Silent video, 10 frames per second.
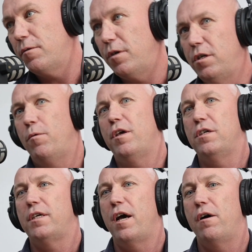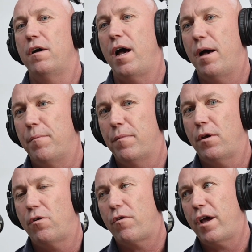We use our
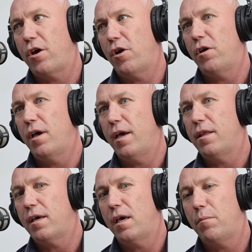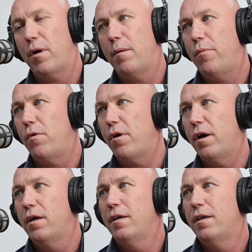Graco either King pump or